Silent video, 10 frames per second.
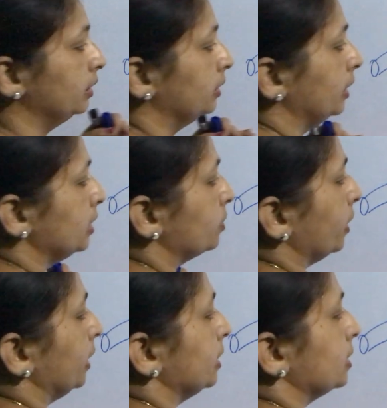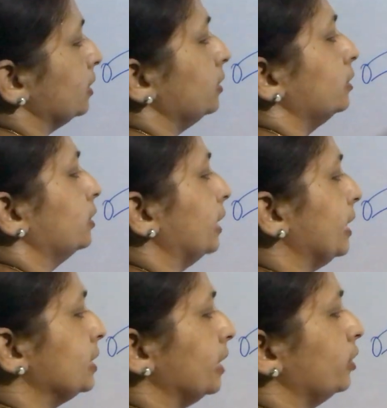This one is the
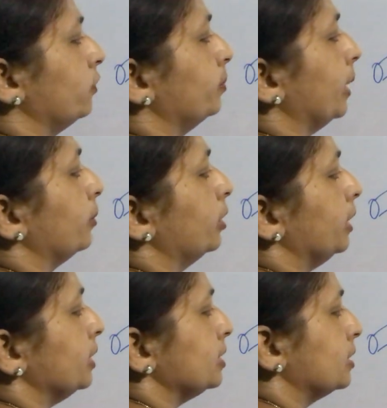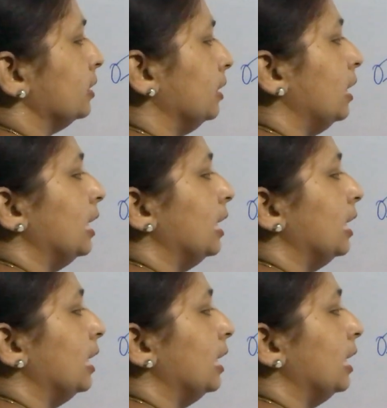right side of my body is the